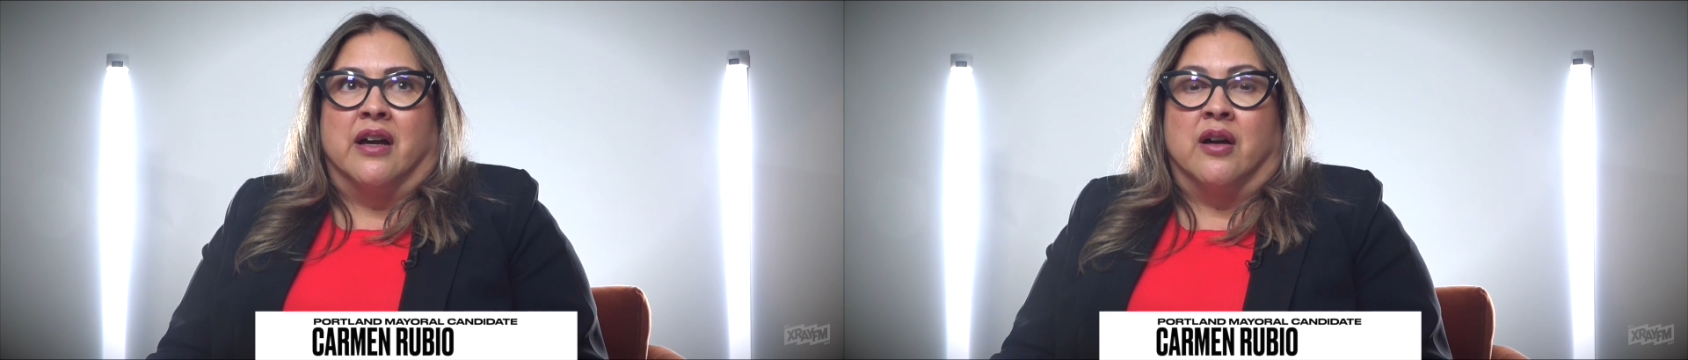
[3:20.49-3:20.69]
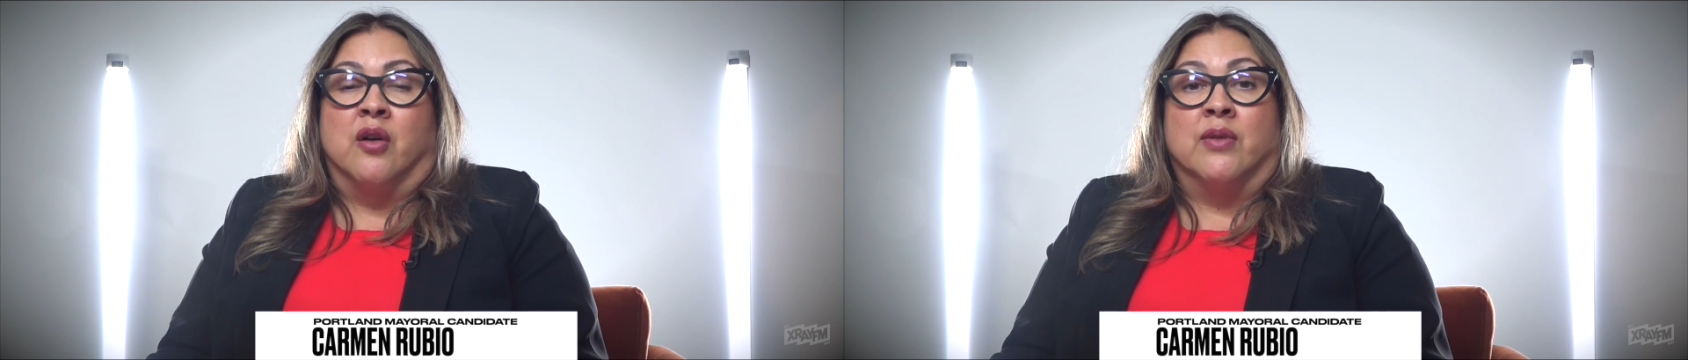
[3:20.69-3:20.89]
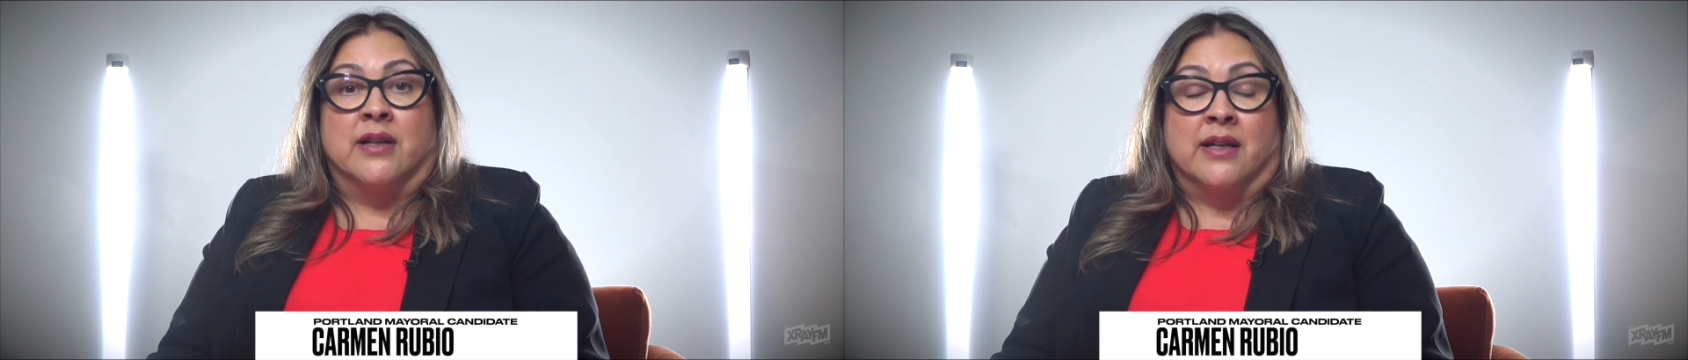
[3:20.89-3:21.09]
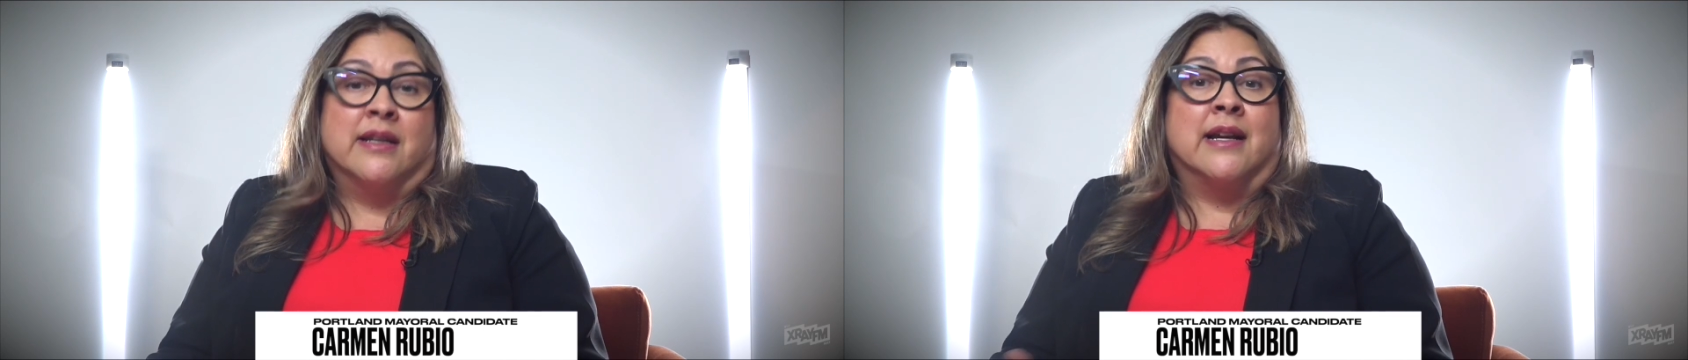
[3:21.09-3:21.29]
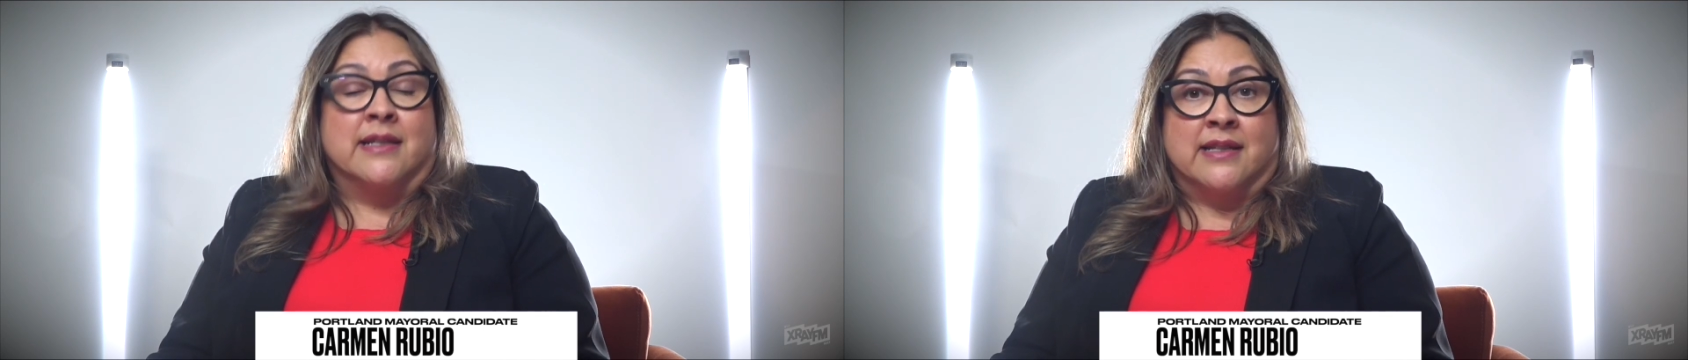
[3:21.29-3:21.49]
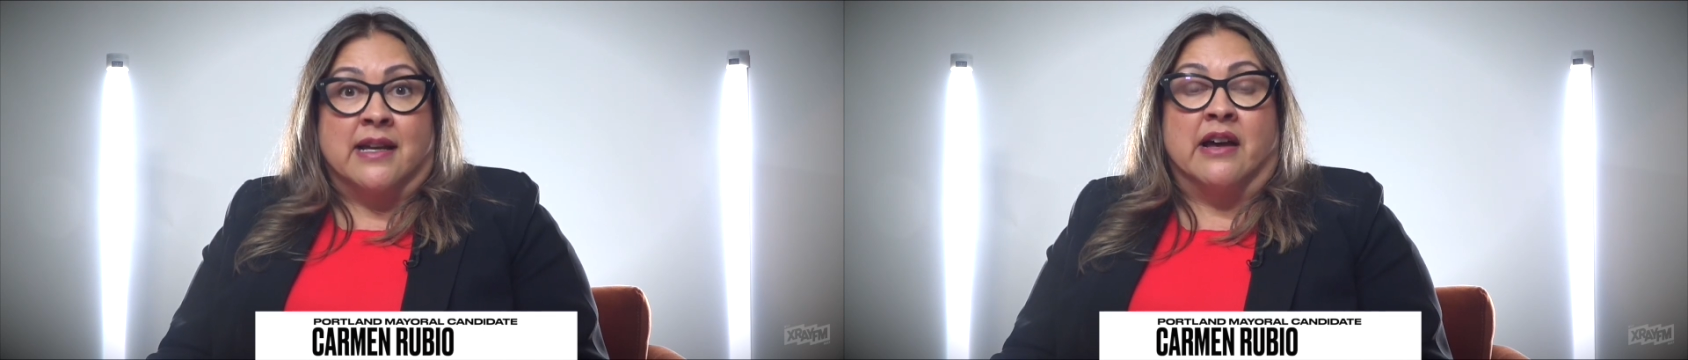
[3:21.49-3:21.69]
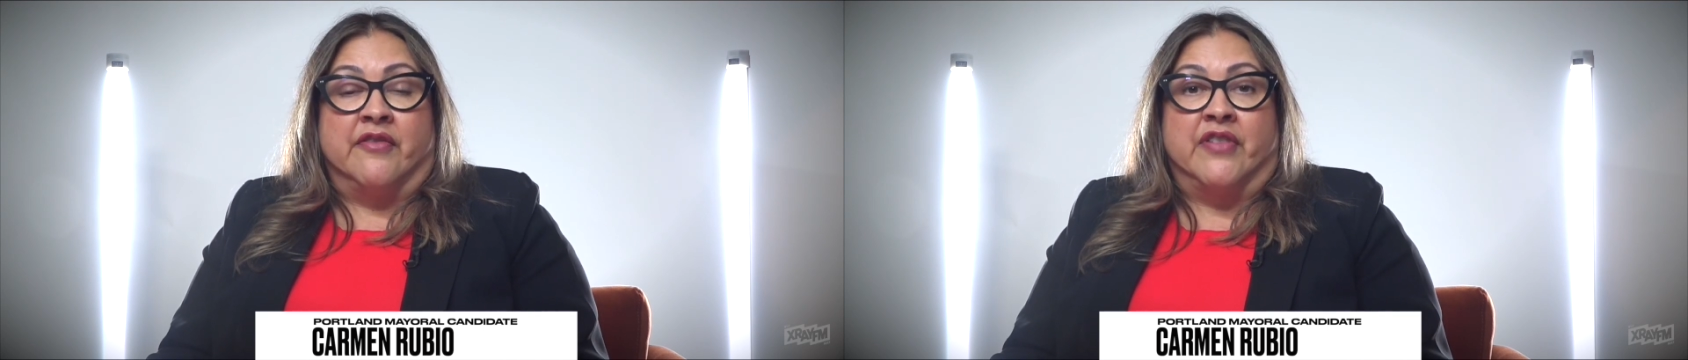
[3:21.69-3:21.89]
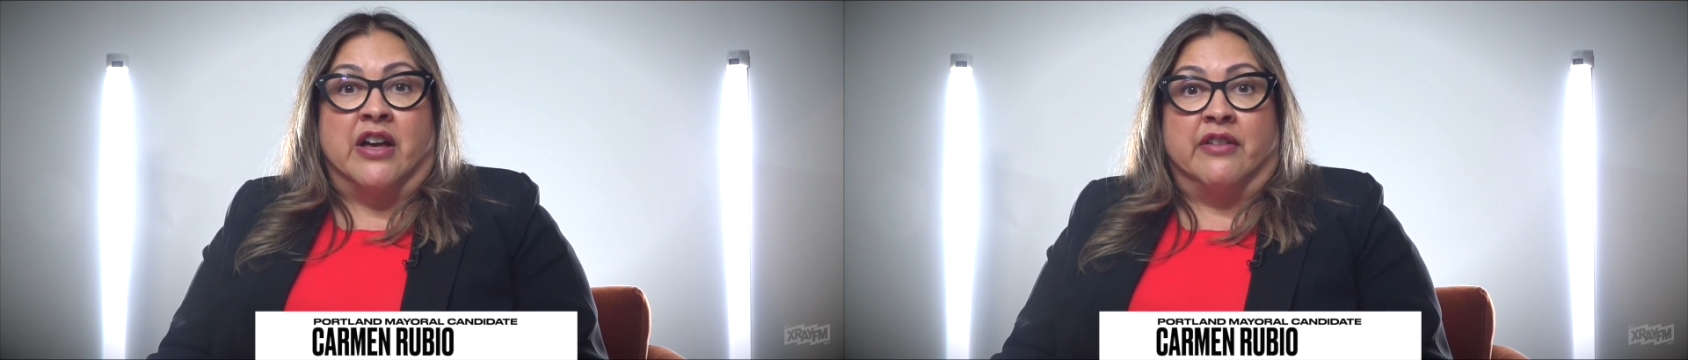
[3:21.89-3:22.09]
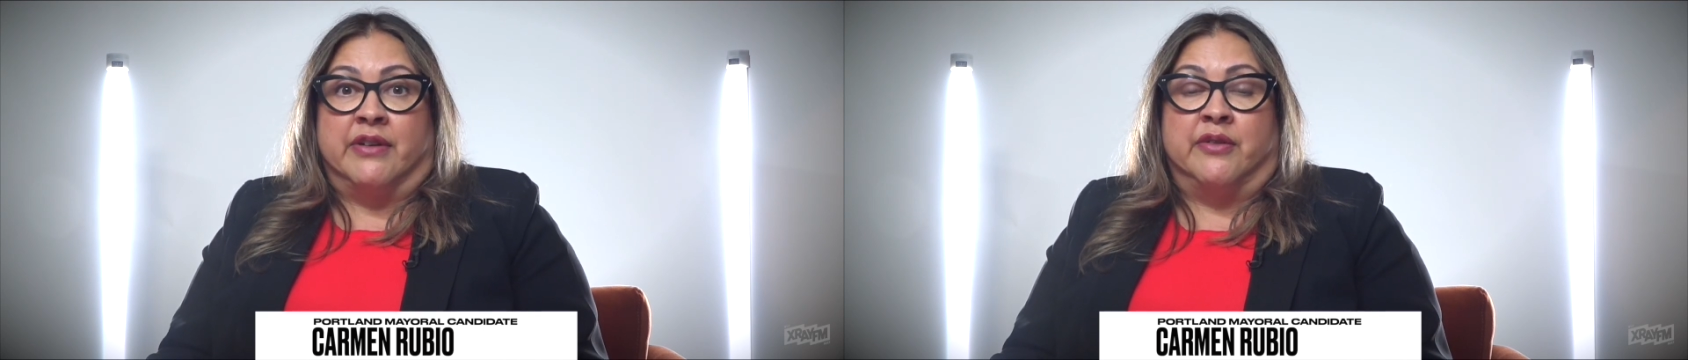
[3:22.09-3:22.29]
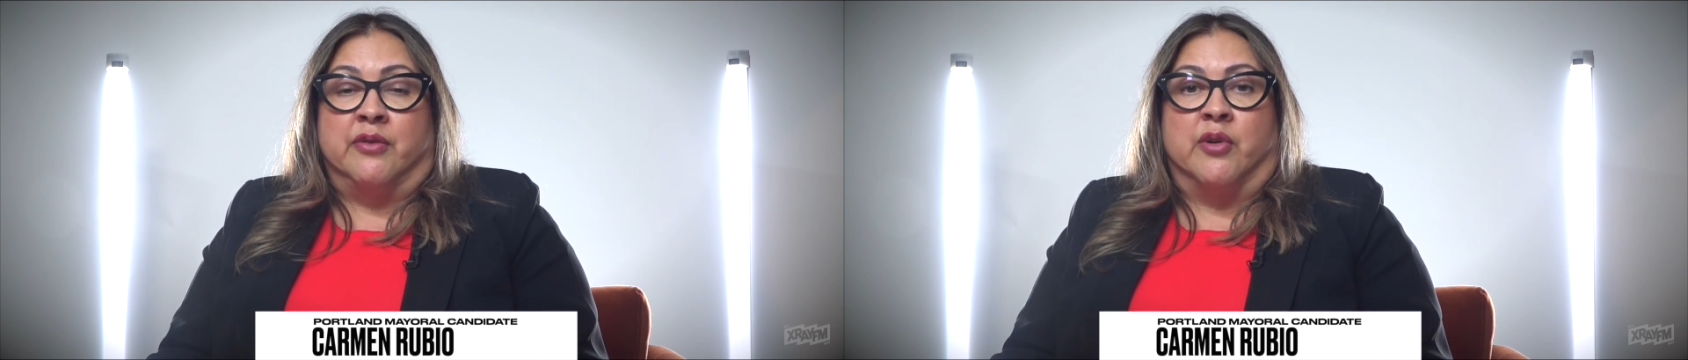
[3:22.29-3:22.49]
a nice to have
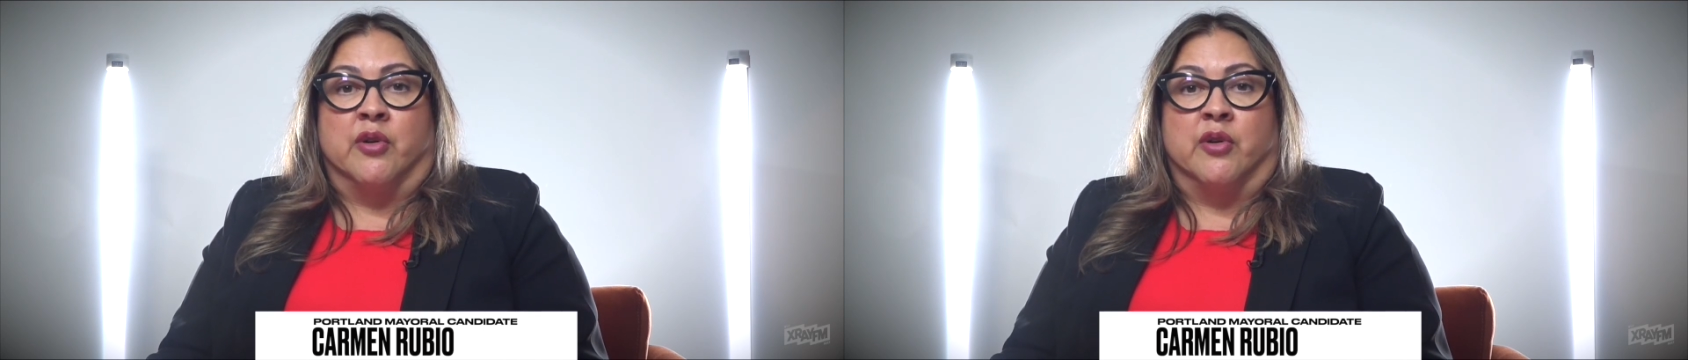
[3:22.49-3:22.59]
value,